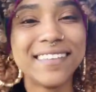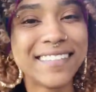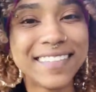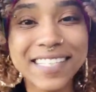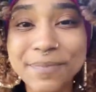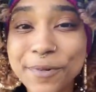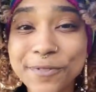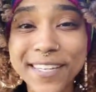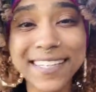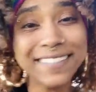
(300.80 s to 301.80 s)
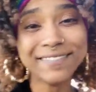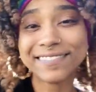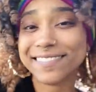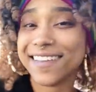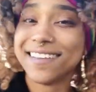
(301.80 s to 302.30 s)
This movie,
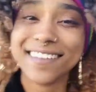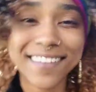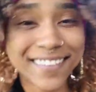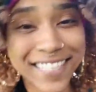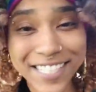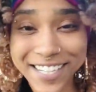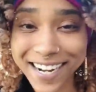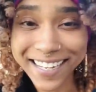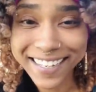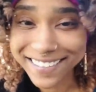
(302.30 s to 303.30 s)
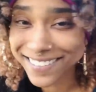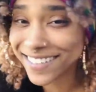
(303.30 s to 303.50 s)
The Triangle,